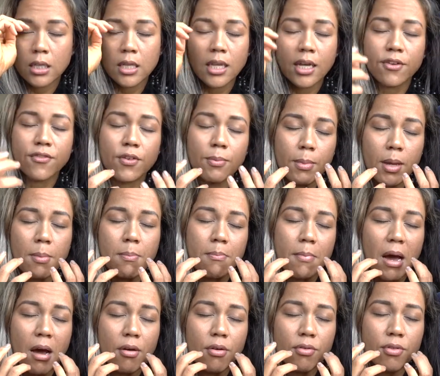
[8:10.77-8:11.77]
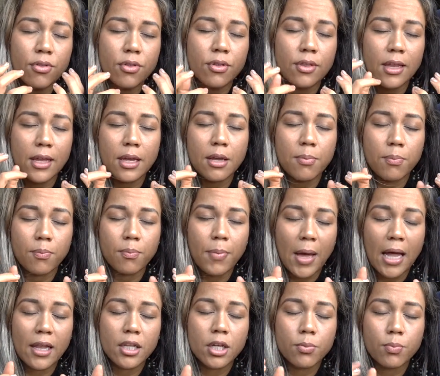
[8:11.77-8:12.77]
like from my mouth, like
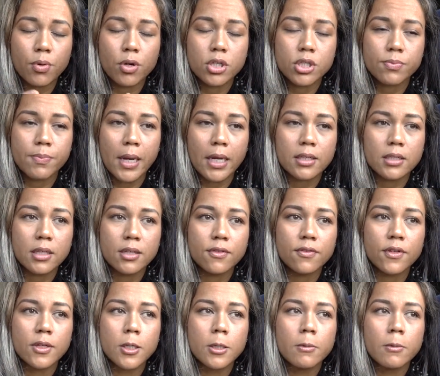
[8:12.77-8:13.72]
palate perspective,